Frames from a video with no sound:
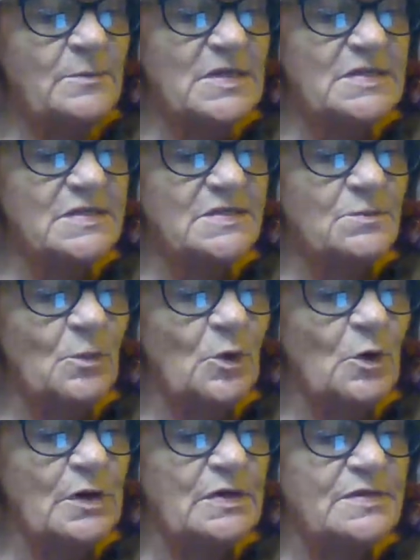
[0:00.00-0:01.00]
Mrs.
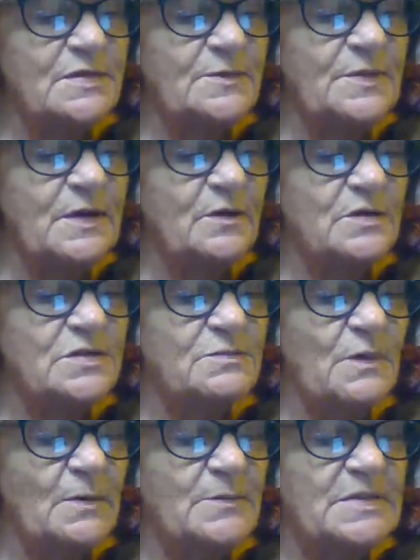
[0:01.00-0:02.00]
Morgan's
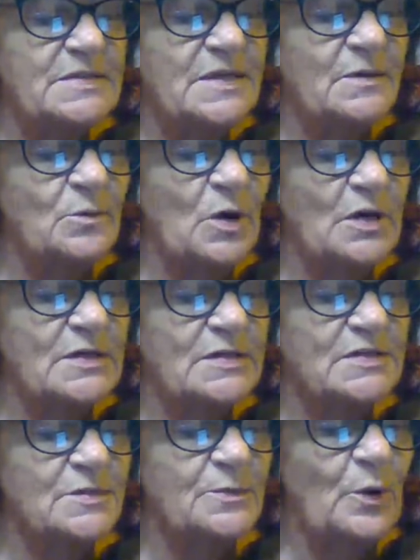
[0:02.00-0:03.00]
appearance might be somewhat
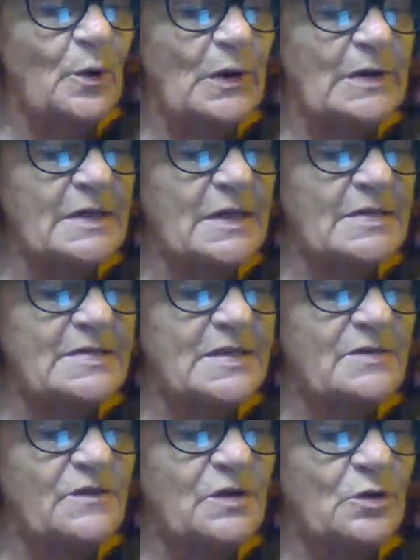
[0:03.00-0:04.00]
disappointing, as
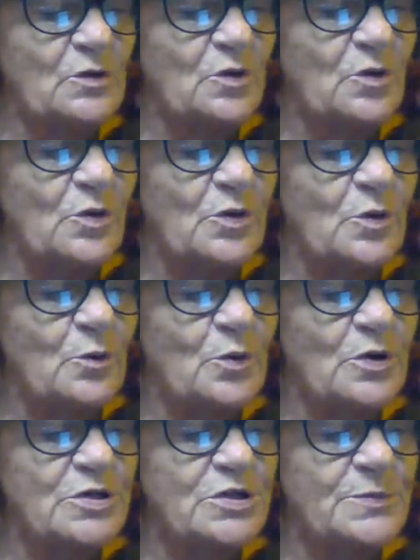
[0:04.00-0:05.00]
even her loyal
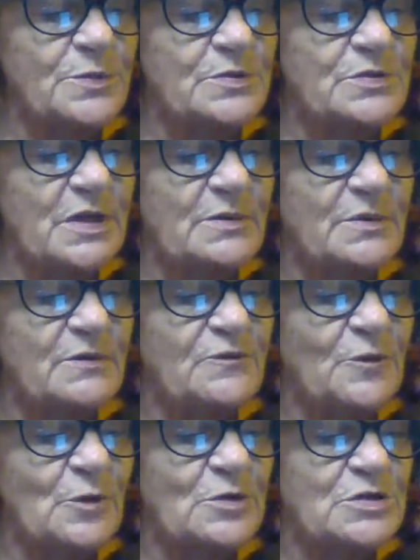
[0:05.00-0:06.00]
worshippers had been
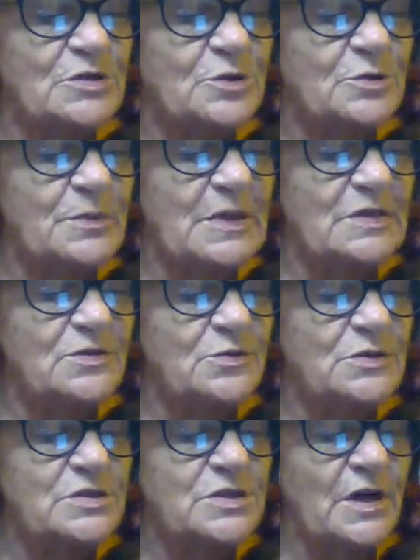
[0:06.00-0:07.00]
forced to admit
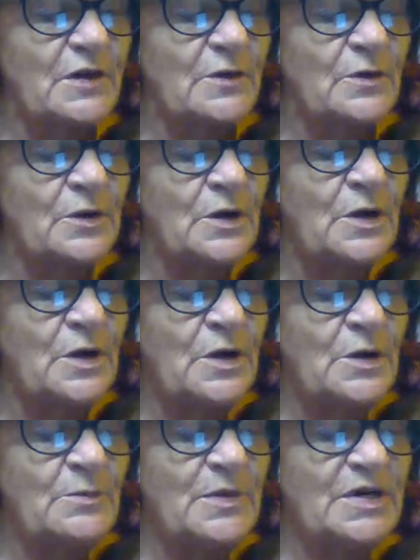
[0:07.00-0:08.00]
to each other,
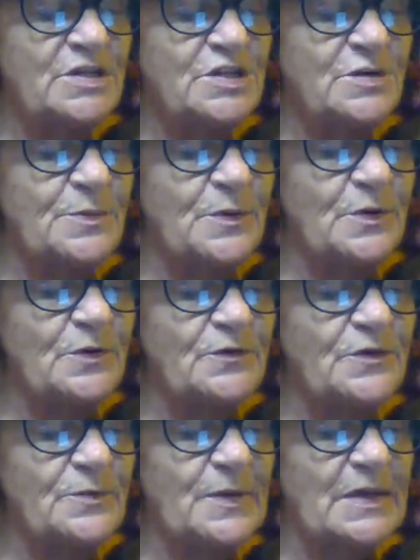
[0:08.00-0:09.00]
but she
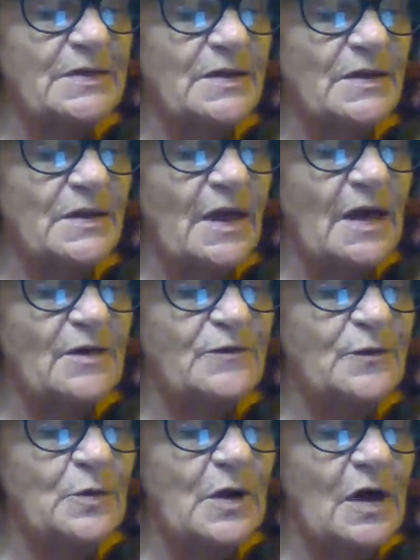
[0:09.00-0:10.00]
proved to be a
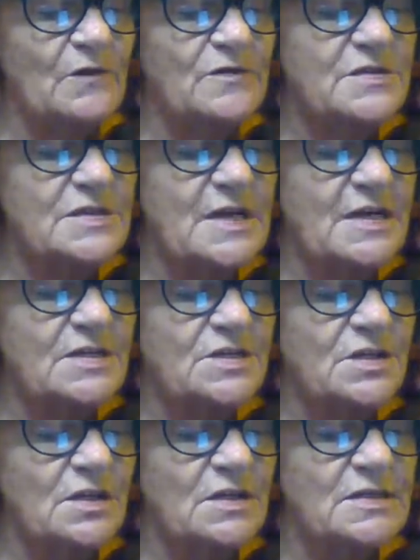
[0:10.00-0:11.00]
delightful
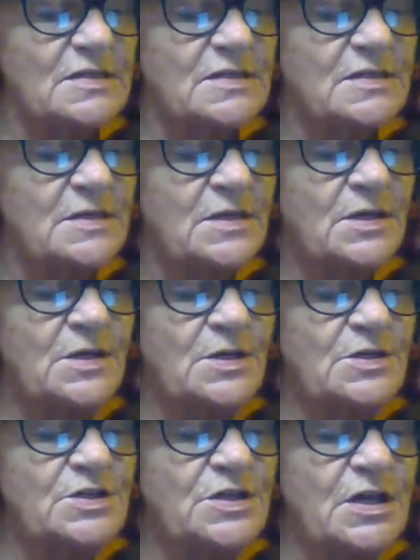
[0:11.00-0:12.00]
conversationalist.
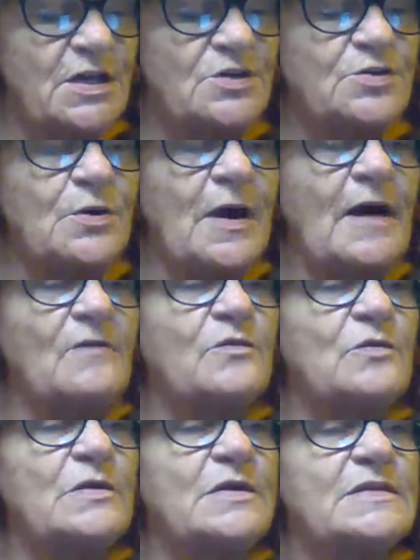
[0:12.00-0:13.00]
She had
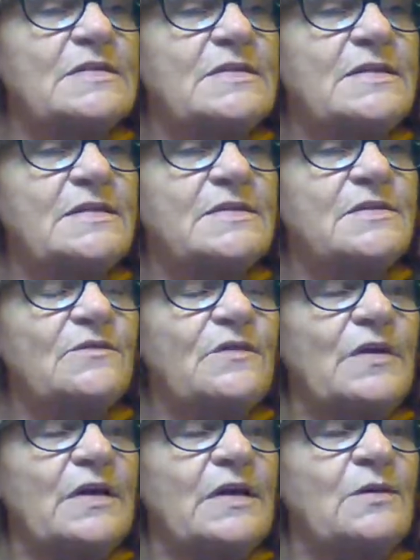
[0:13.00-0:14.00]
traveled
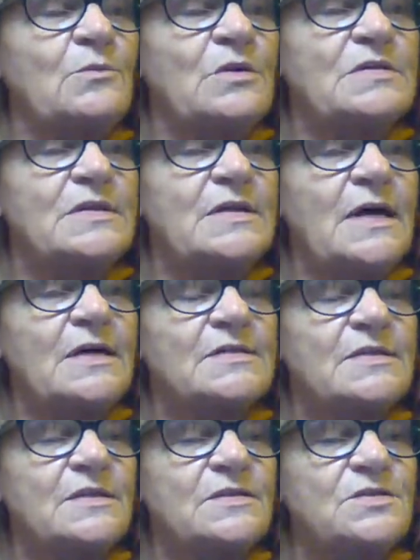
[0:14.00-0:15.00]
extensively and was an
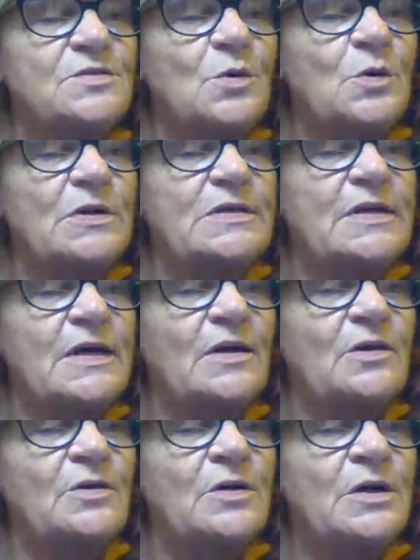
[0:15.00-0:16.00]
excellent
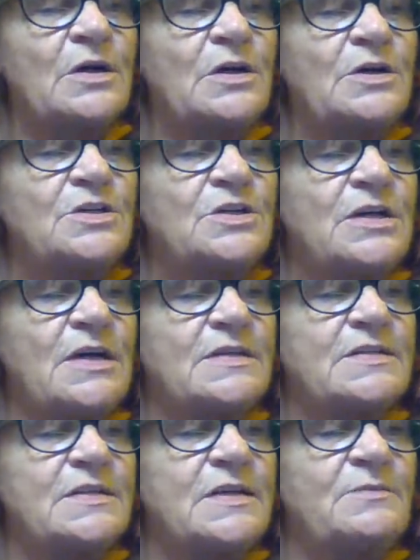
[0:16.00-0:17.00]
storyteller. She
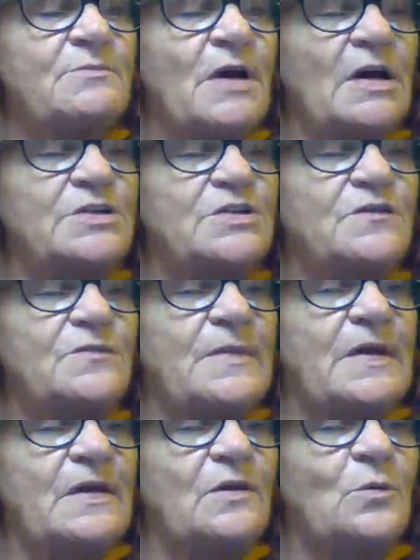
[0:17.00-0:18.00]
had seen much of
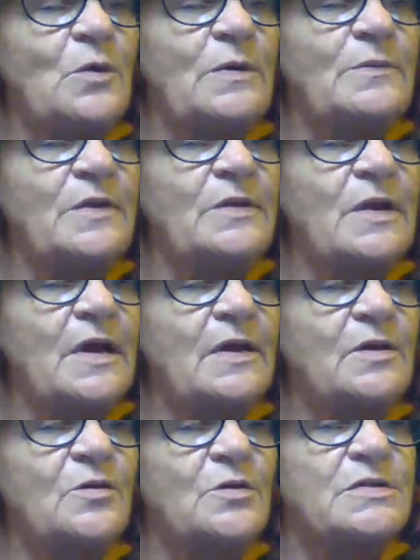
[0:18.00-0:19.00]
men and women
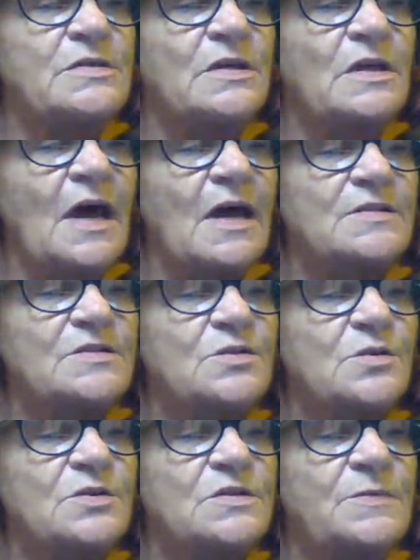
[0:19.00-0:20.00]
and crystallized
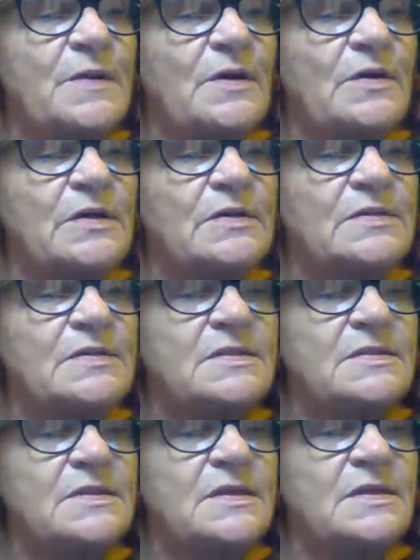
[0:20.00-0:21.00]
her
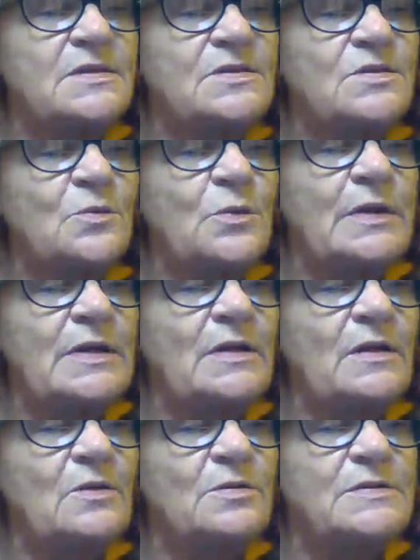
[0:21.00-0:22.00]
experiences into witty
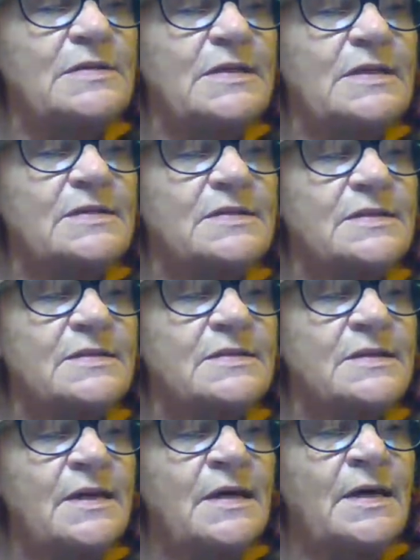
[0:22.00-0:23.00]
little
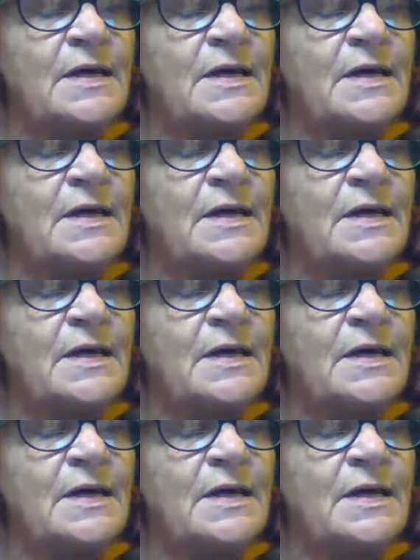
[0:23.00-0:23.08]
sentences